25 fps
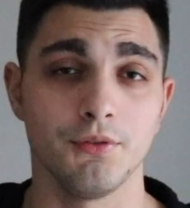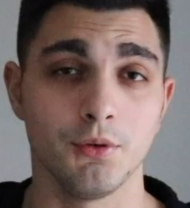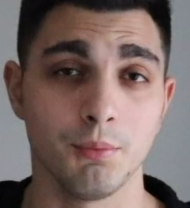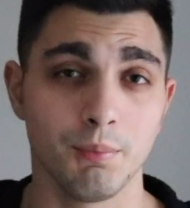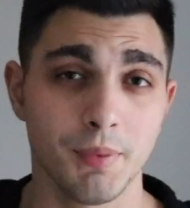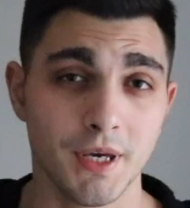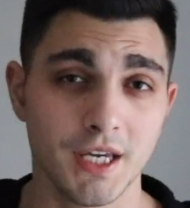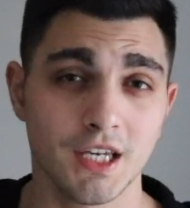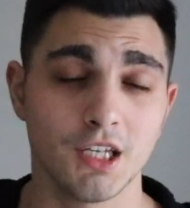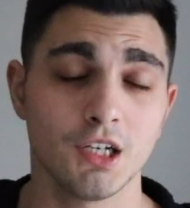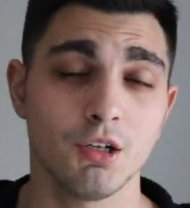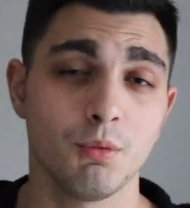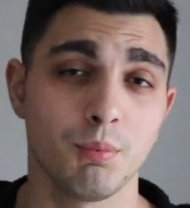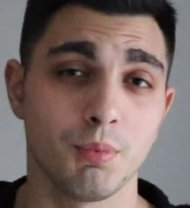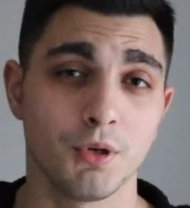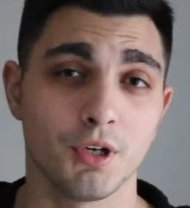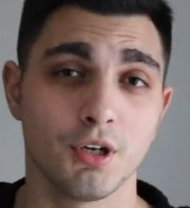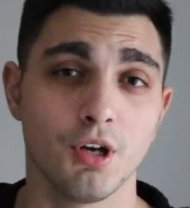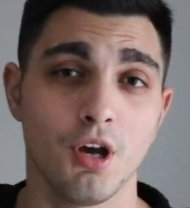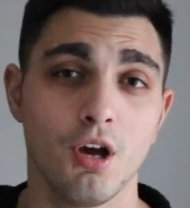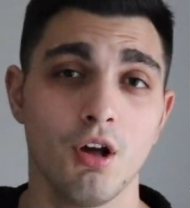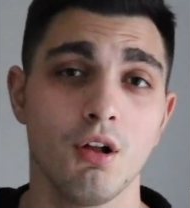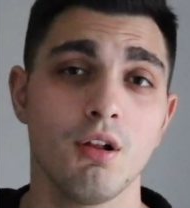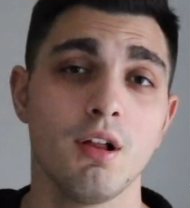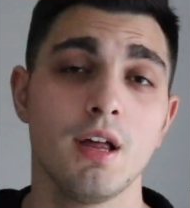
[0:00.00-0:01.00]
you're picking up a
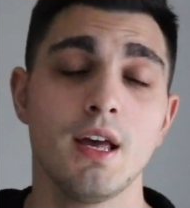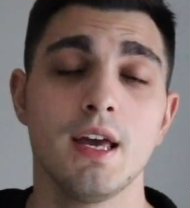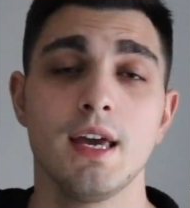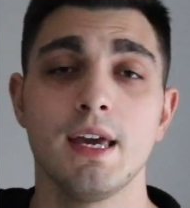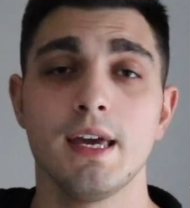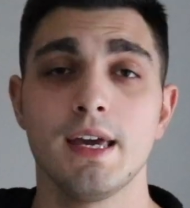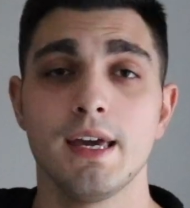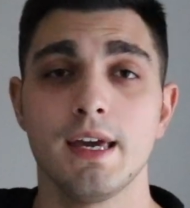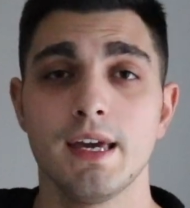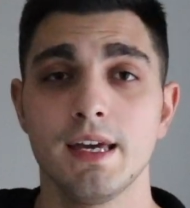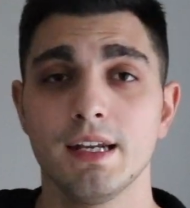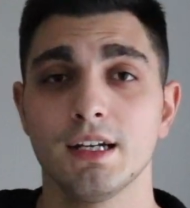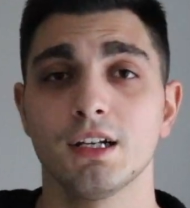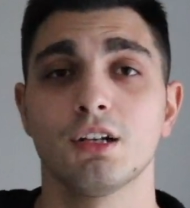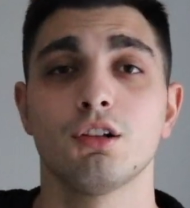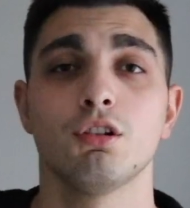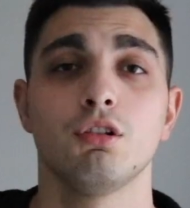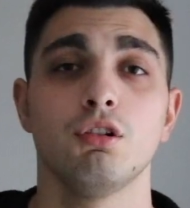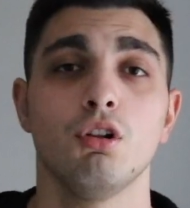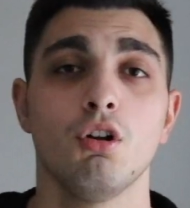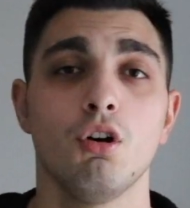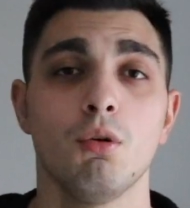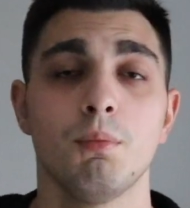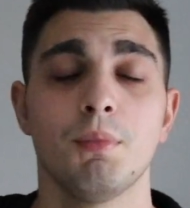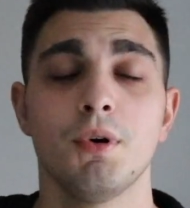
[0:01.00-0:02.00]
girl in a
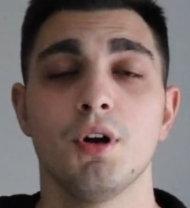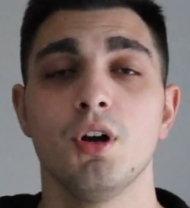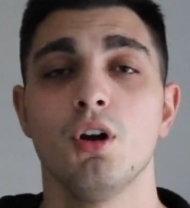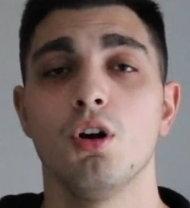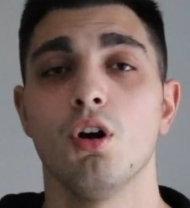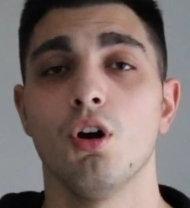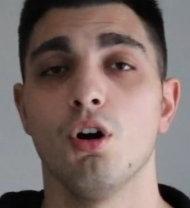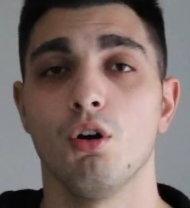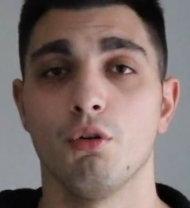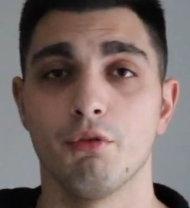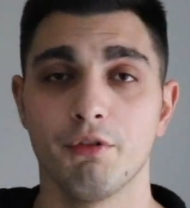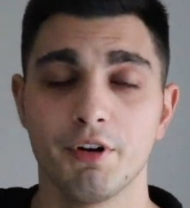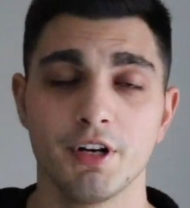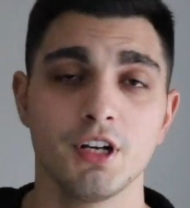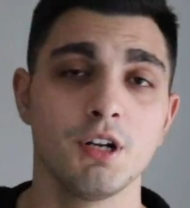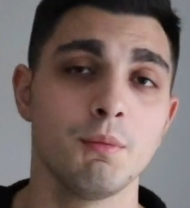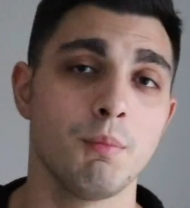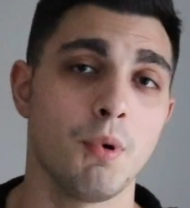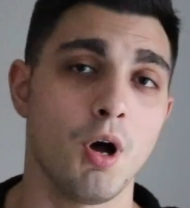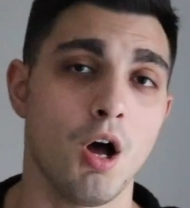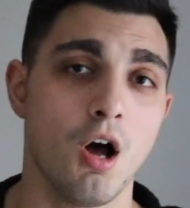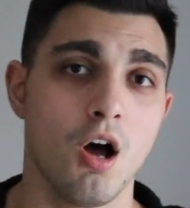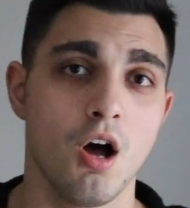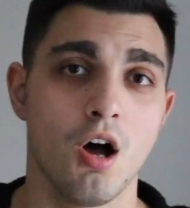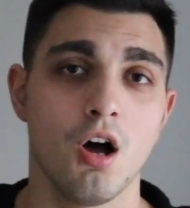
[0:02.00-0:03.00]
club or in a
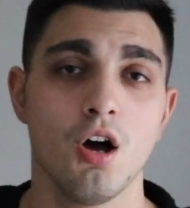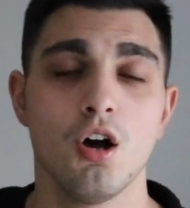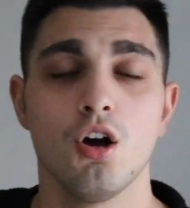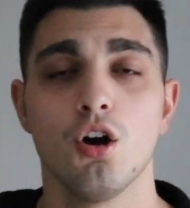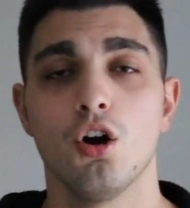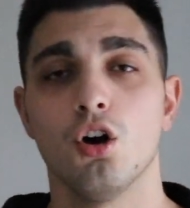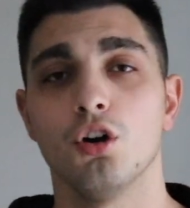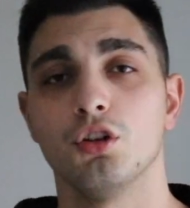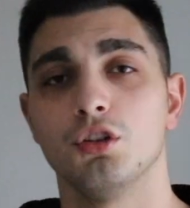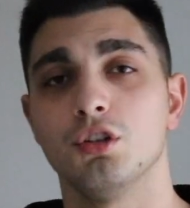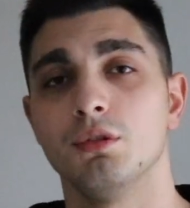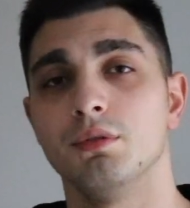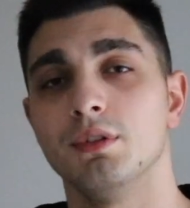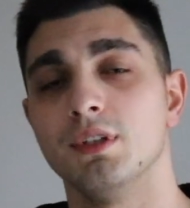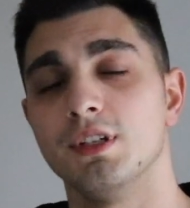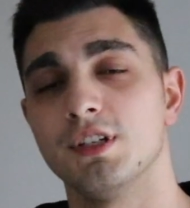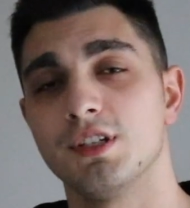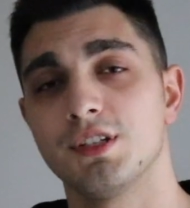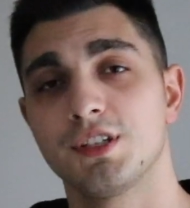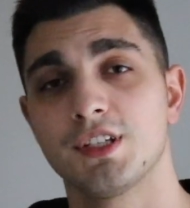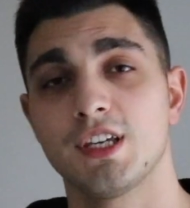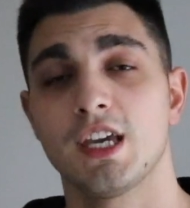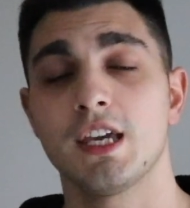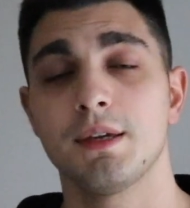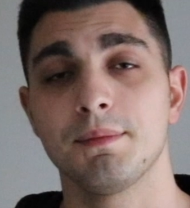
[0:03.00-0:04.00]
bar or doing the
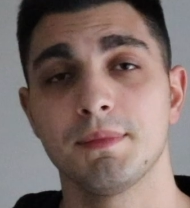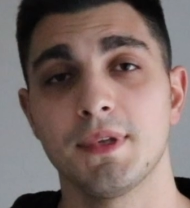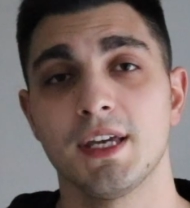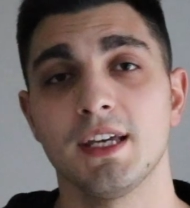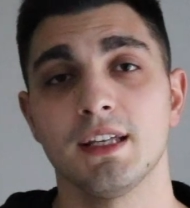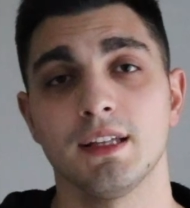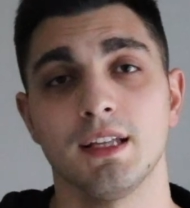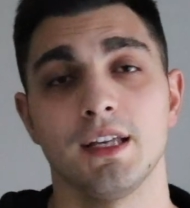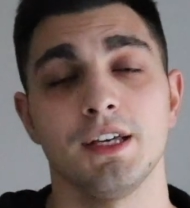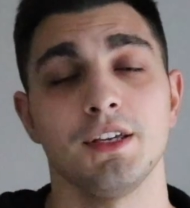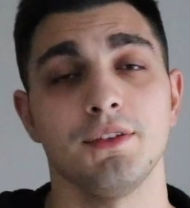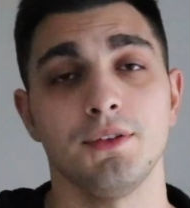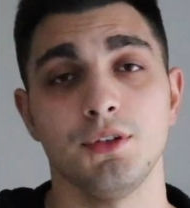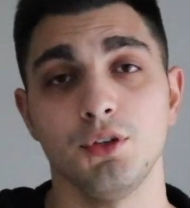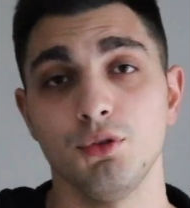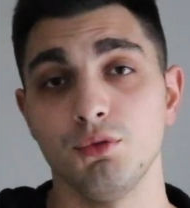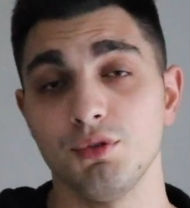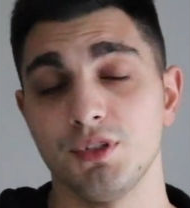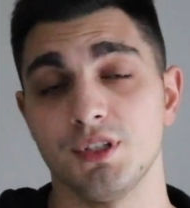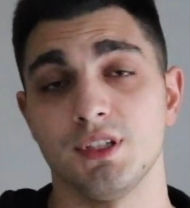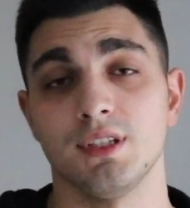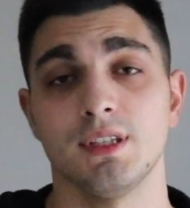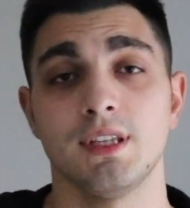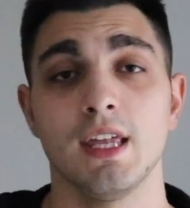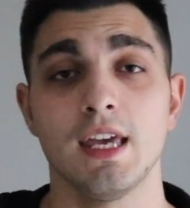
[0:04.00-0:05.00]
same day lay
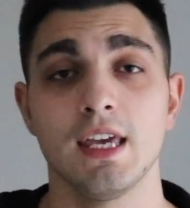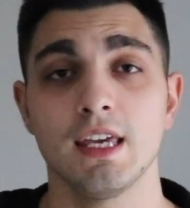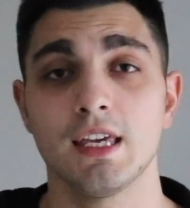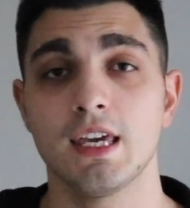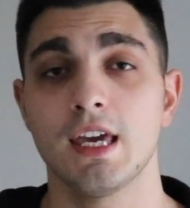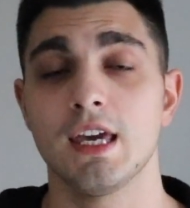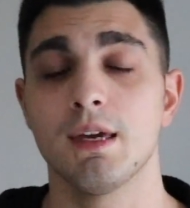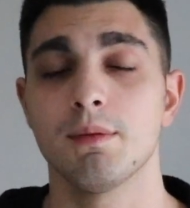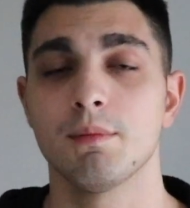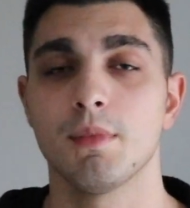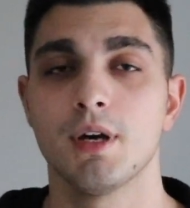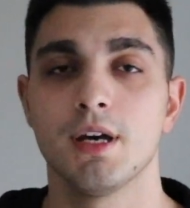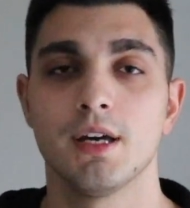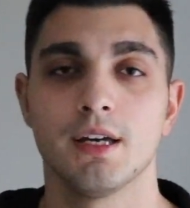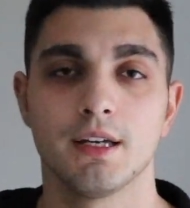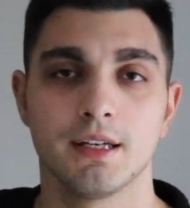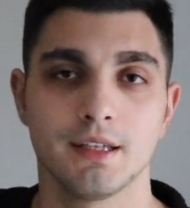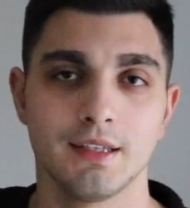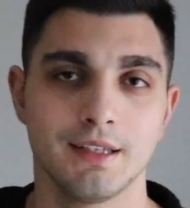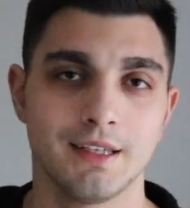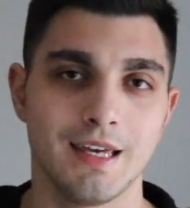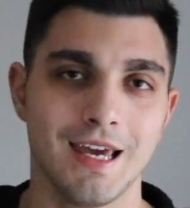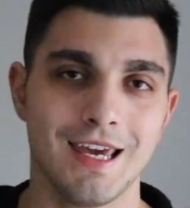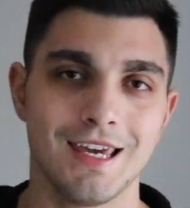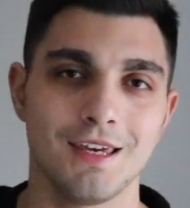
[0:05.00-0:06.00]
using day game,
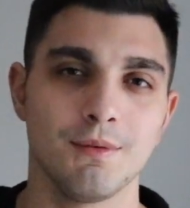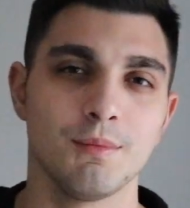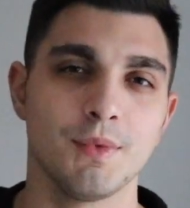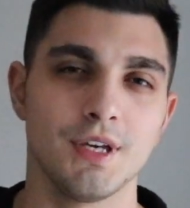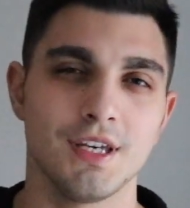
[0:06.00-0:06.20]
game